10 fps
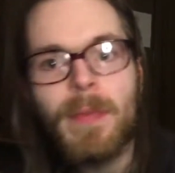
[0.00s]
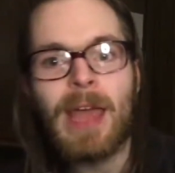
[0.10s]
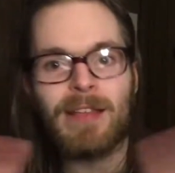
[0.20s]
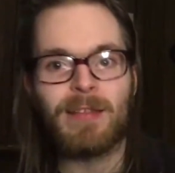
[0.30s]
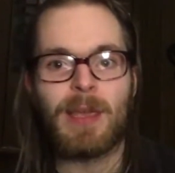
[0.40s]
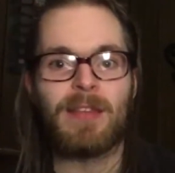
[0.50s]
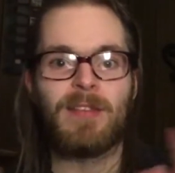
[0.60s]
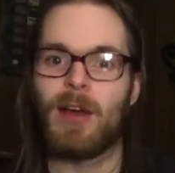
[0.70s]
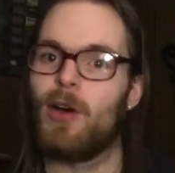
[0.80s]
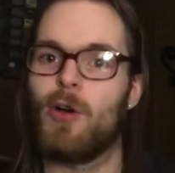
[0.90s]
next to me,
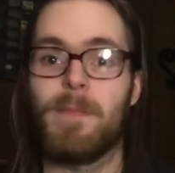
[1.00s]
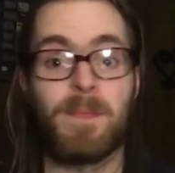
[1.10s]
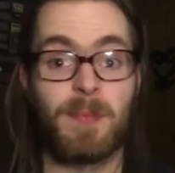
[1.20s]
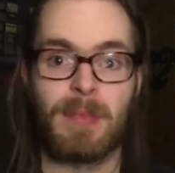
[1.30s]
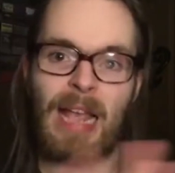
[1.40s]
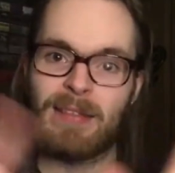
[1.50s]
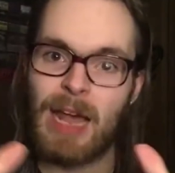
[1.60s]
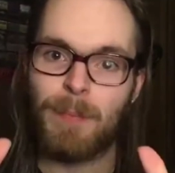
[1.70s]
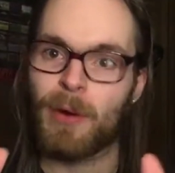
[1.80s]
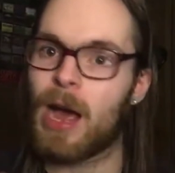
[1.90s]
so that's
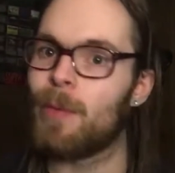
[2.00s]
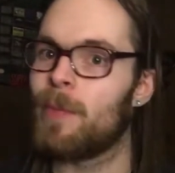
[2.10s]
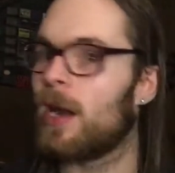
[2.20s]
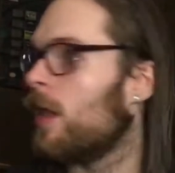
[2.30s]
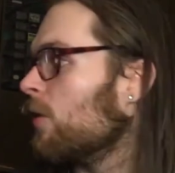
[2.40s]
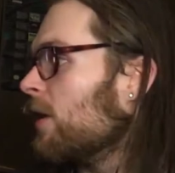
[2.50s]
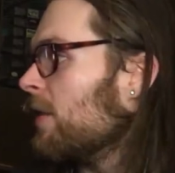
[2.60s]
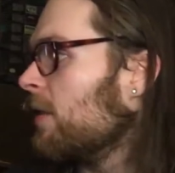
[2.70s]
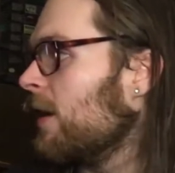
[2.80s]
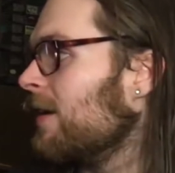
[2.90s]
not a problem at all or
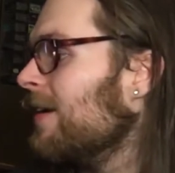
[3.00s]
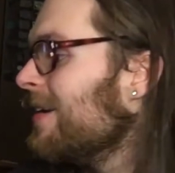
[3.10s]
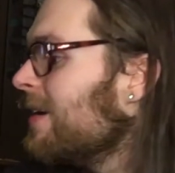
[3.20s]
anything.